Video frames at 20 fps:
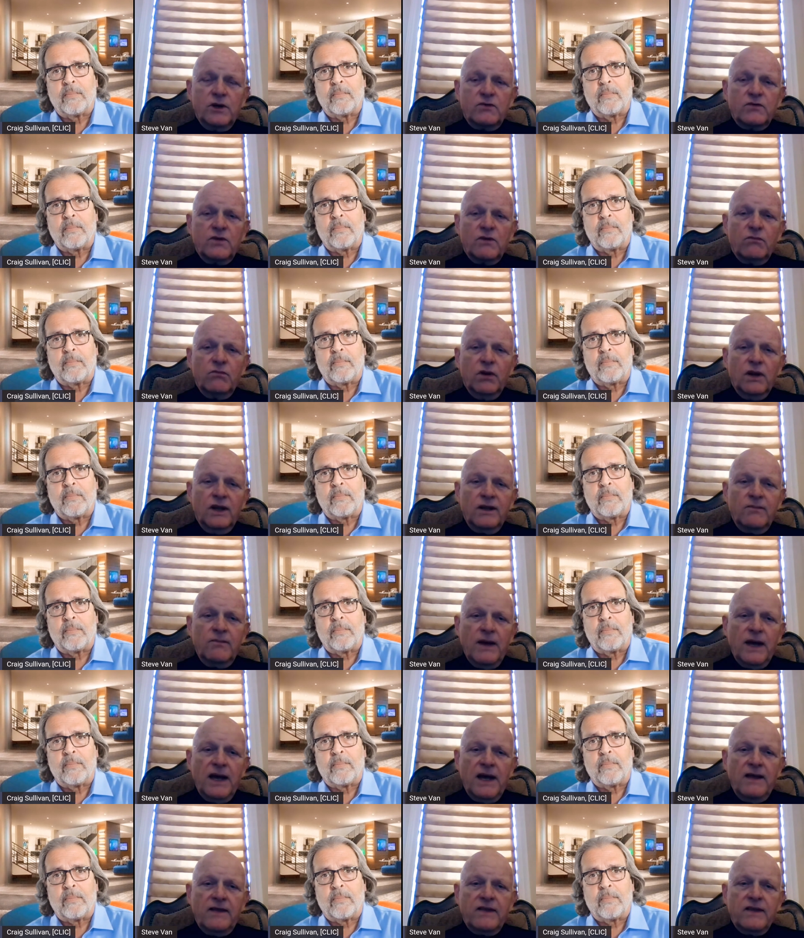Speaker 1: much of a
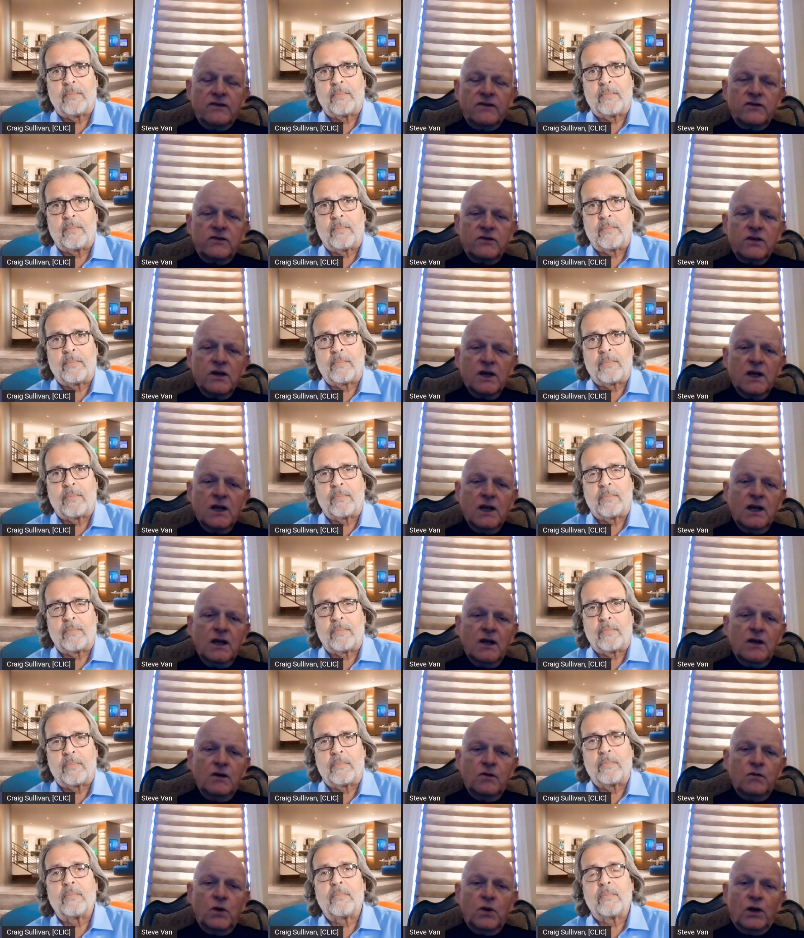bloodbath as
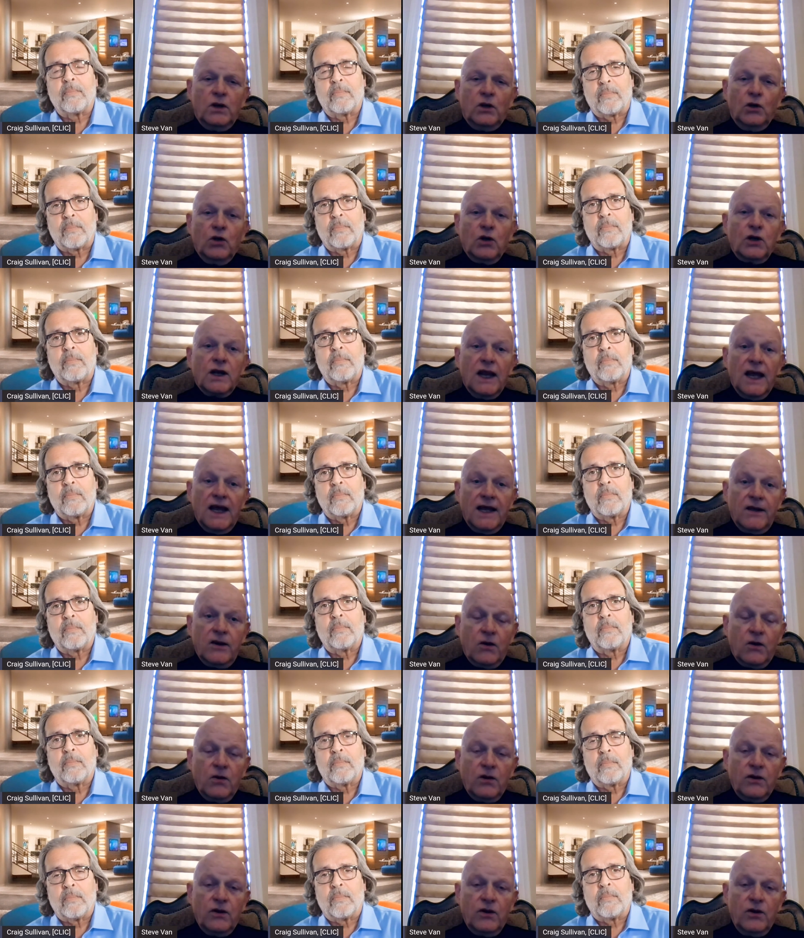would look like
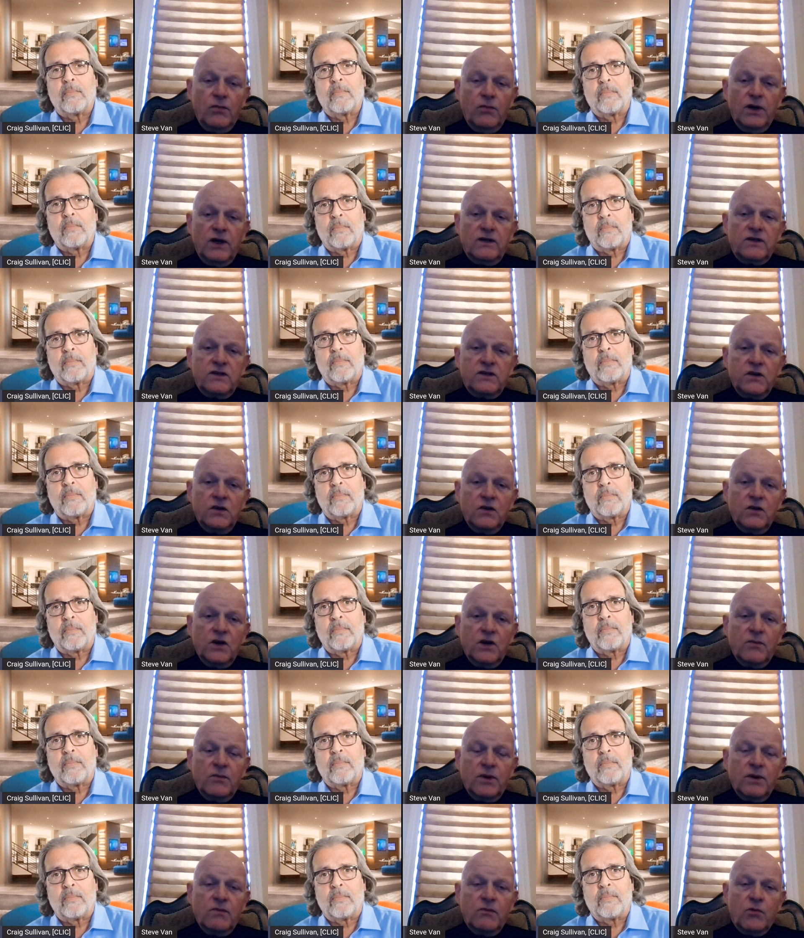earlier, but it's still
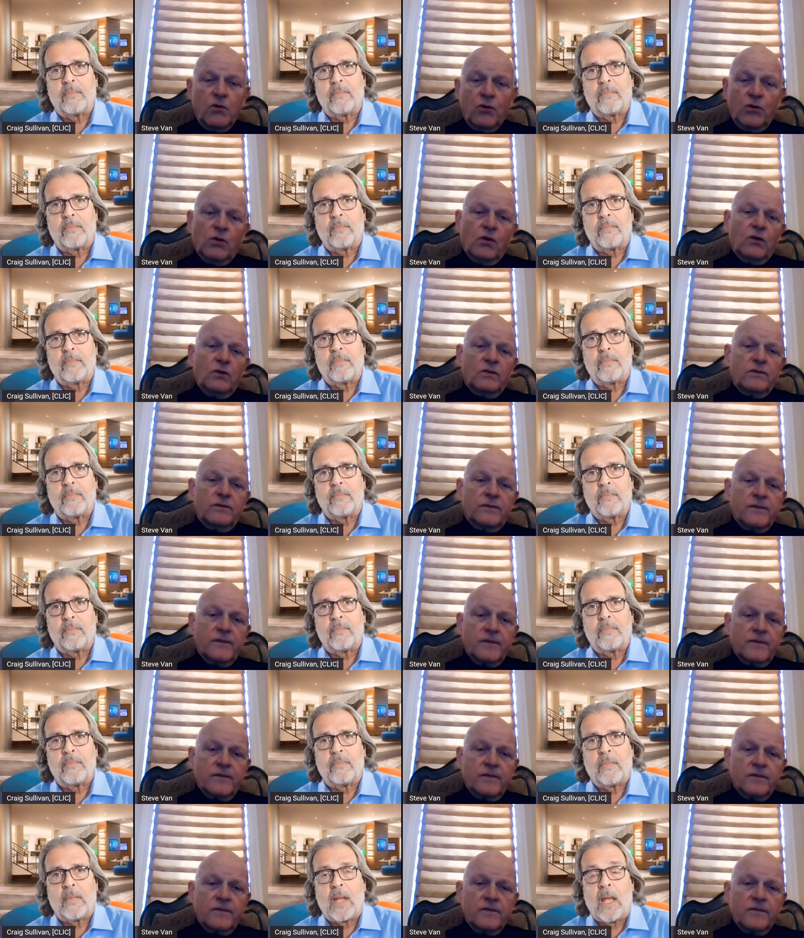going to be brutal.
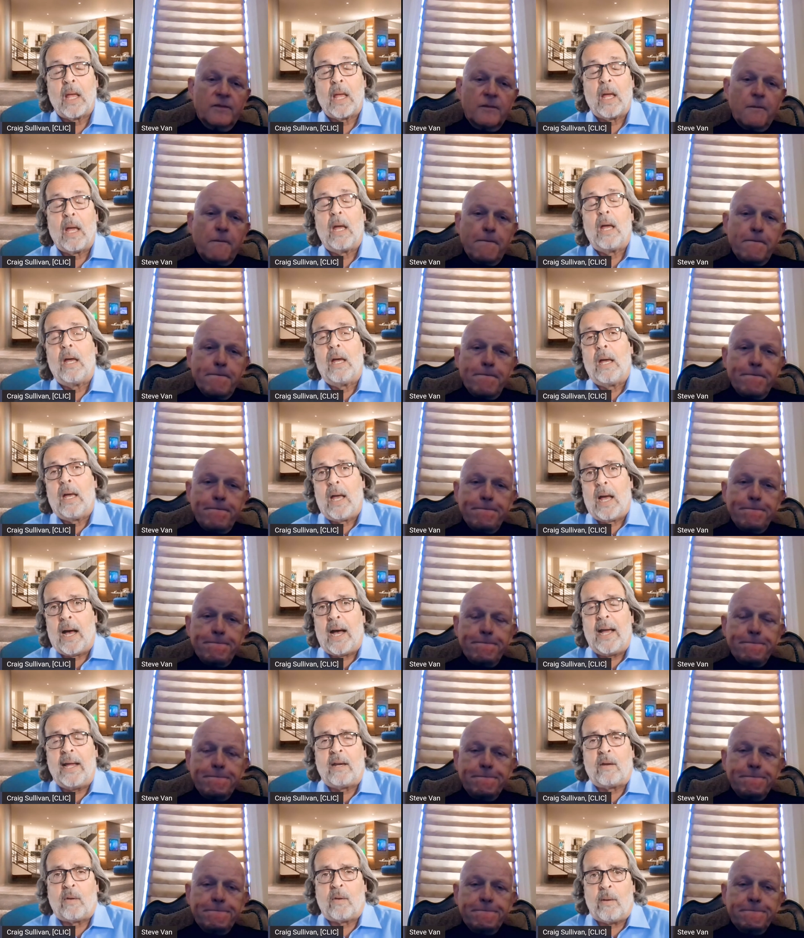
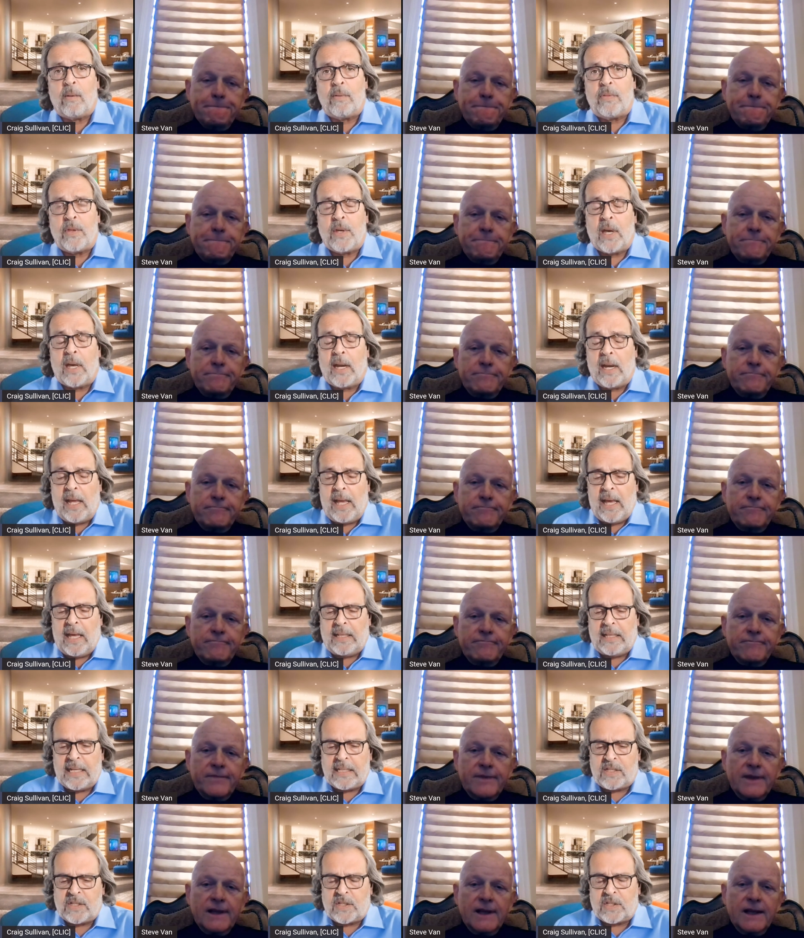
Speaker 2: I agree with you, and, and,
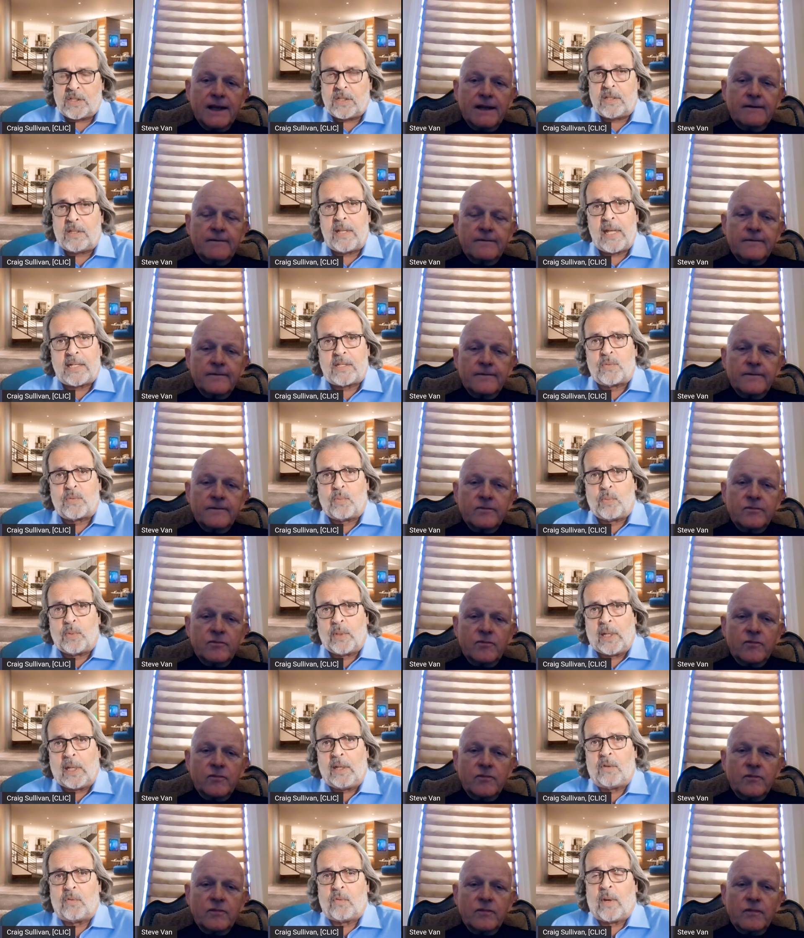that's that's
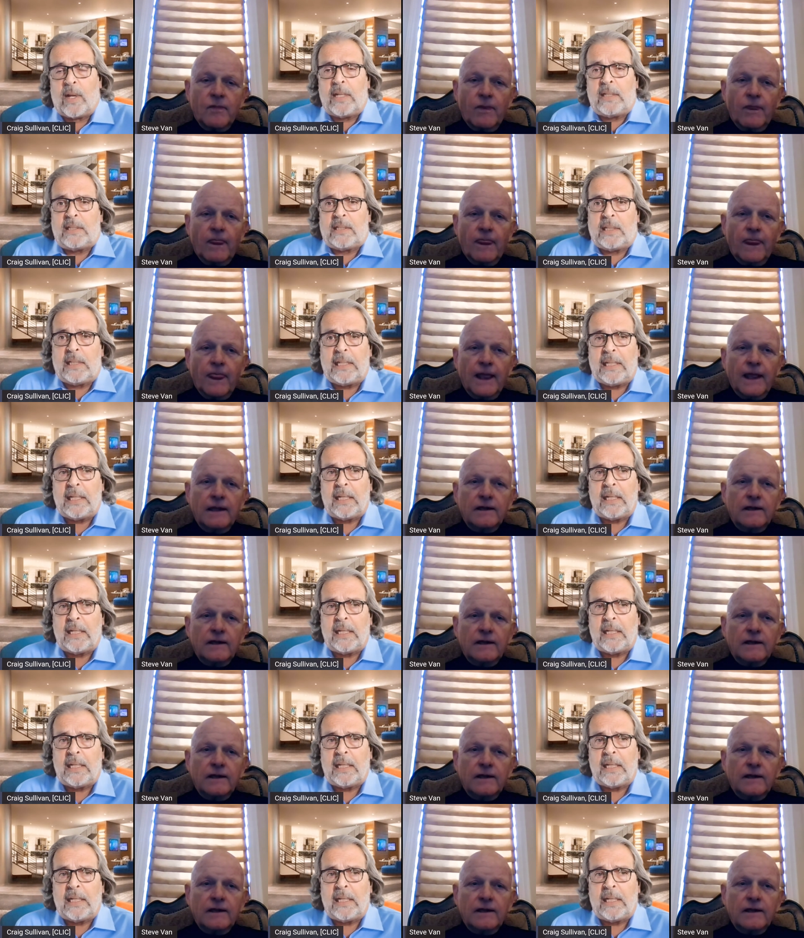really great to